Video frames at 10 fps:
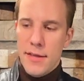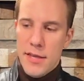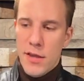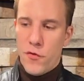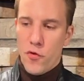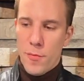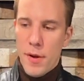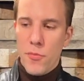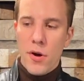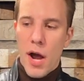if you
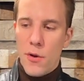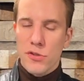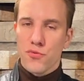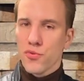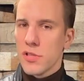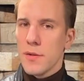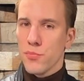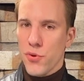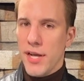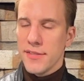remember, I was really
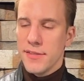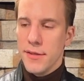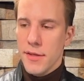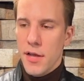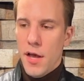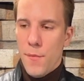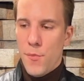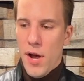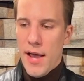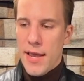impressed
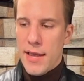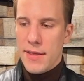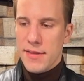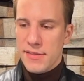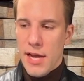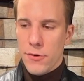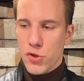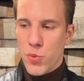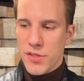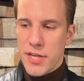by this
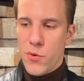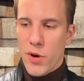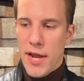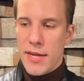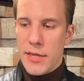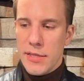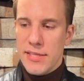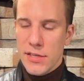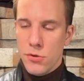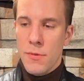Irish whiskey when I
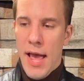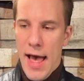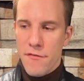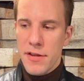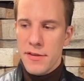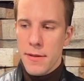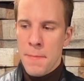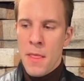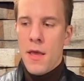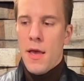did have it.
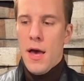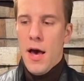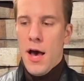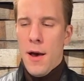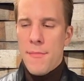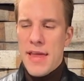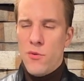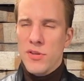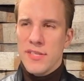And it was